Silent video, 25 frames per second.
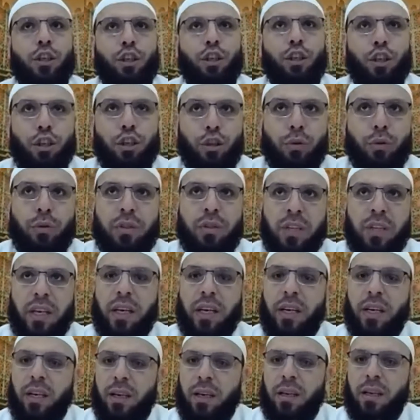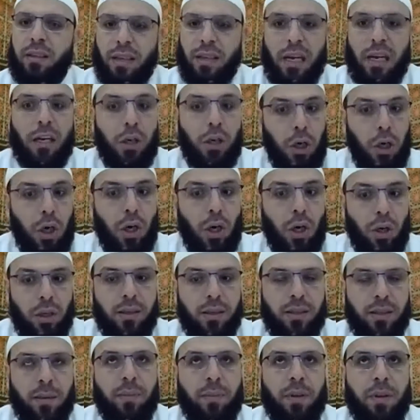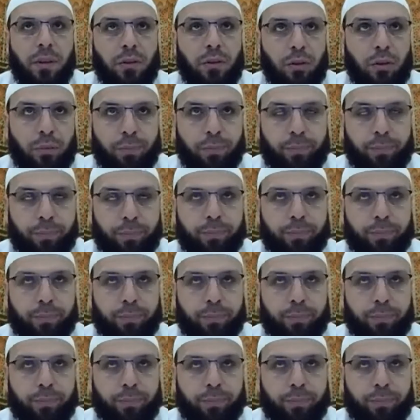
you take alcohol, something to